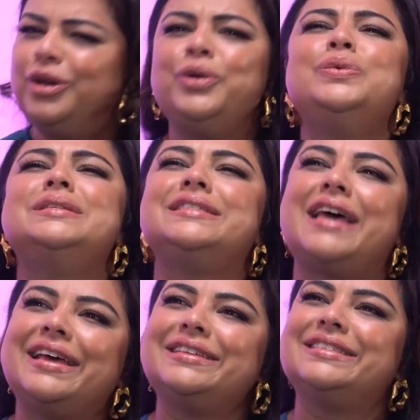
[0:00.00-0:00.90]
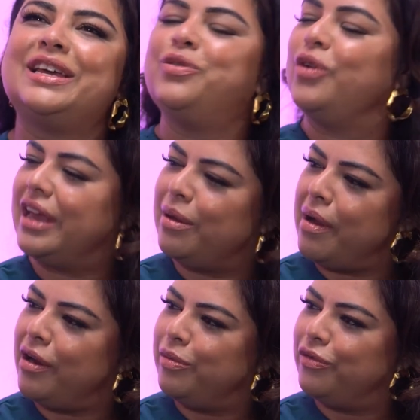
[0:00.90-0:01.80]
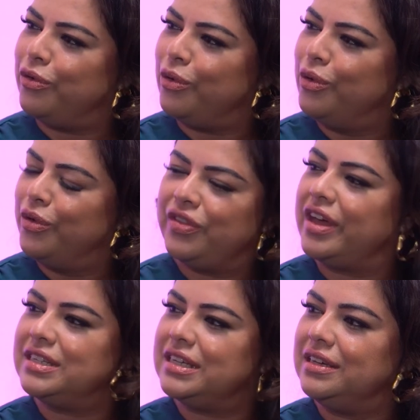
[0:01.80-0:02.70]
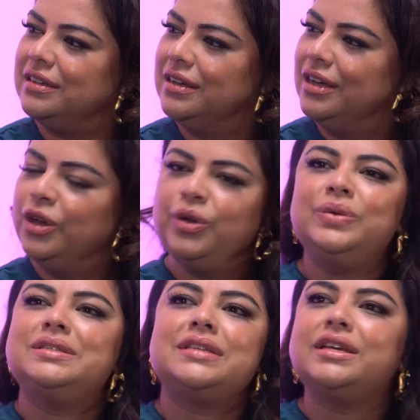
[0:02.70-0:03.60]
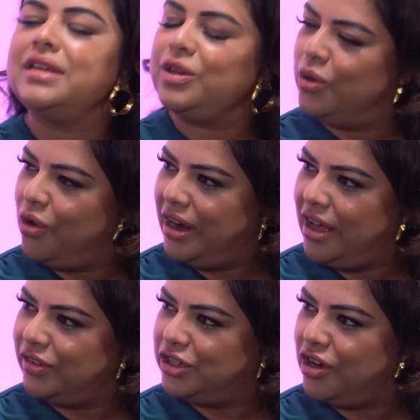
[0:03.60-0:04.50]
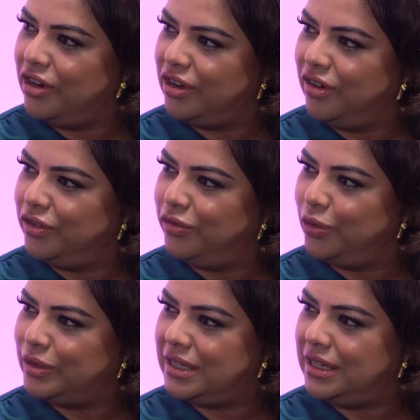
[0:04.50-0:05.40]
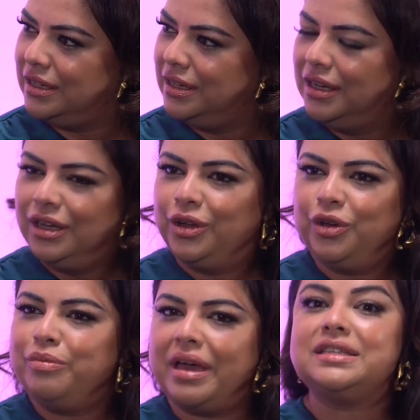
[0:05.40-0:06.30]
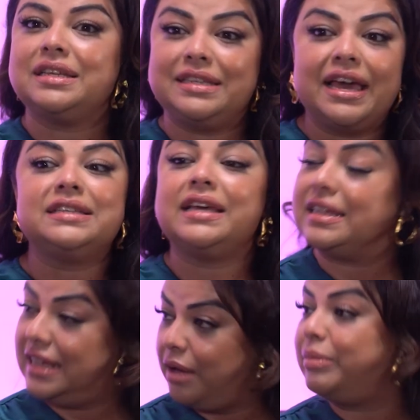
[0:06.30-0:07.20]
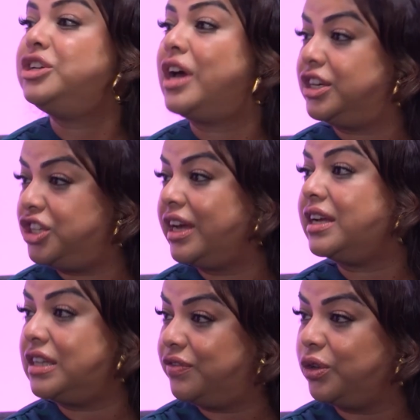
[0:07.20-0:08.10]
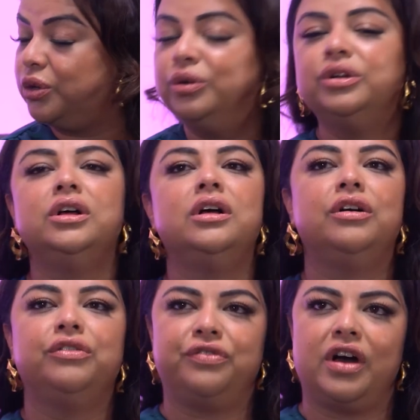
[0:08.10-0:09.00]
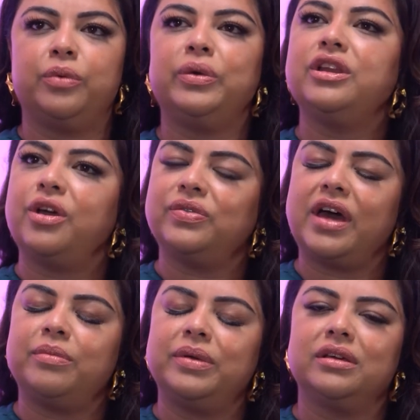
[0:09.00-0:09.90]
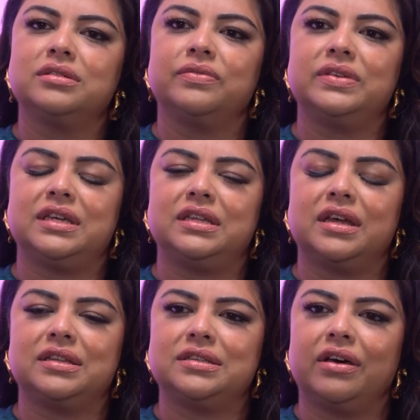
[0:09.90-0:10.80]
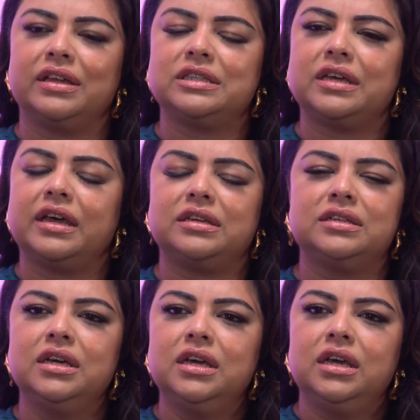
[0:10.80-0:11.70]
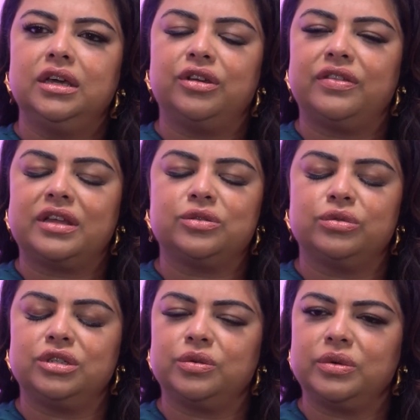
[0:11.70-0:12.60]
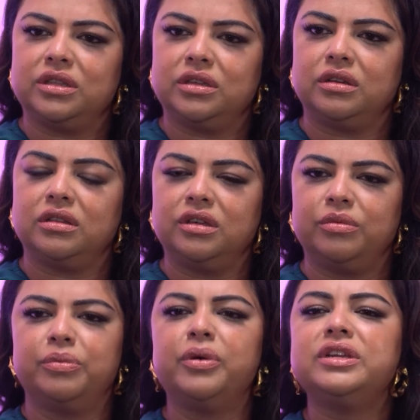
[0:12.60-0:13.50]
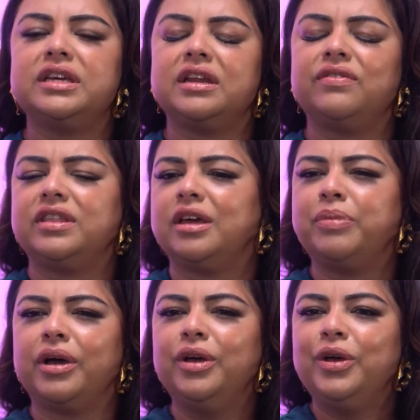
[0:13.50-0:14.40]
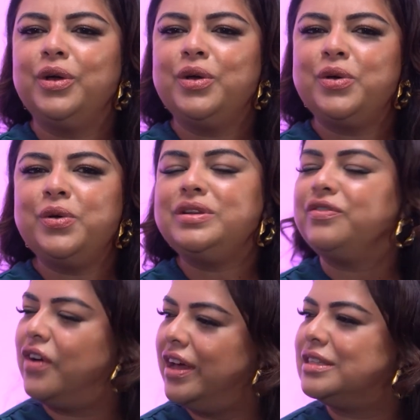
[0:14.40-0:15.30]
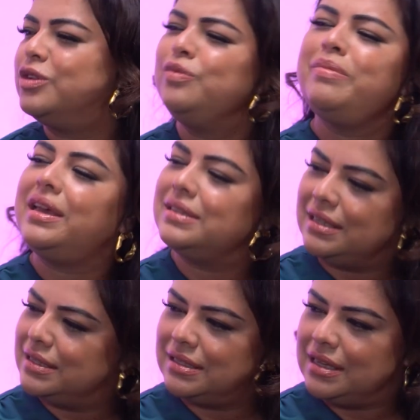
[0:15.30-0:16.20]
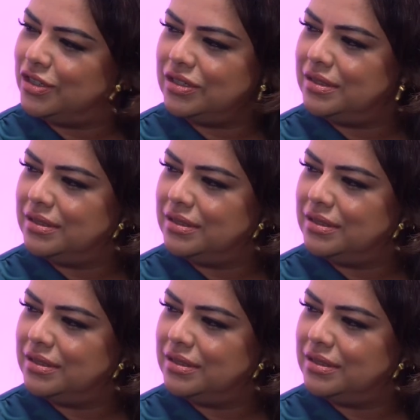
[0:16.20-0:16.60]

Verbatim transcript: Who says that you've got to get married before thirty? Who says that you can't have a child after 40? Mm. Who makes this? Yes, it can be challenging and yes. difficult. Mm-hmm. Fine, we know that because obviously that's science and, you know, that's all to do with, you know, the human body and everything. But who defines and who makes these decisions?